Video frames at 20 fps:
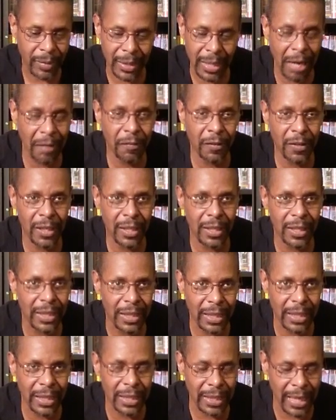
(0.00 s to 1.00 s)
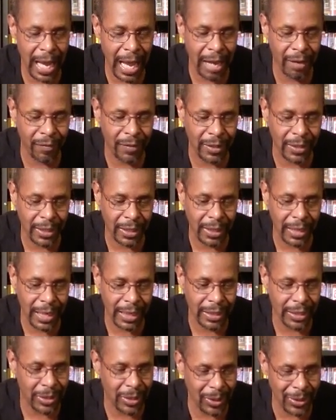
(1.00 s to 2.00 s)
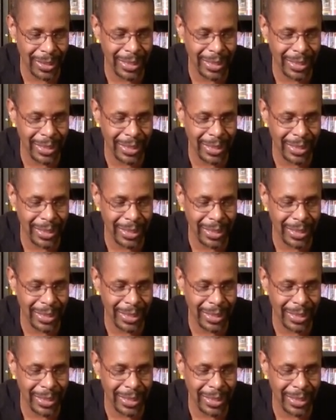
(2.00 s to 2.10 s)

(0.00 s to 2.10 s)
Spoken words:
definitely good to have in the collection.